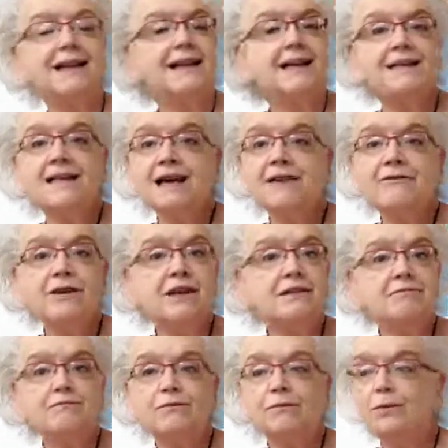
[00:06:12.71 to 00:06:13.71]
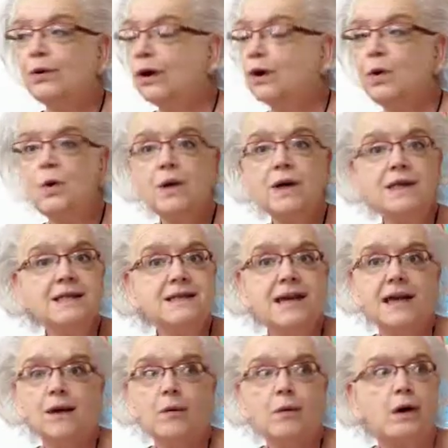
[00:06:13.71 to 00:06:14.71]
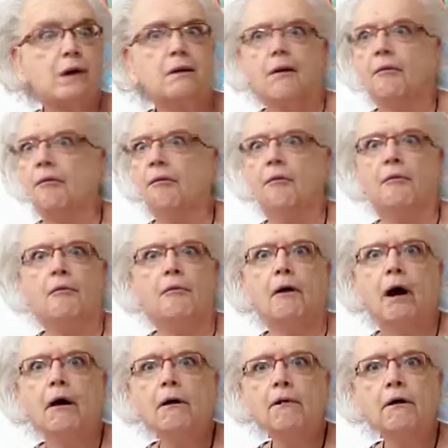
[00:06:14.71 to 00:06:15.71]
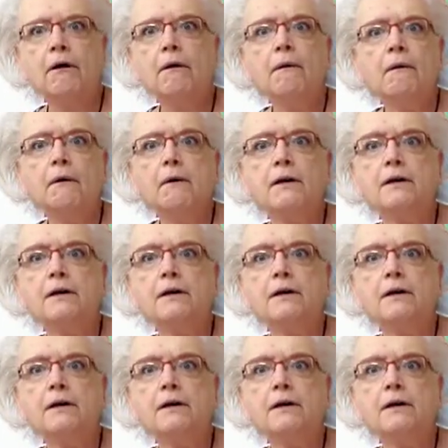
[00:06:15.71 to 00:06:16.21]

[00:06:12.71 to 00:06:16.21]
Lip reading: Indefinite. Who is anyone? I don't know.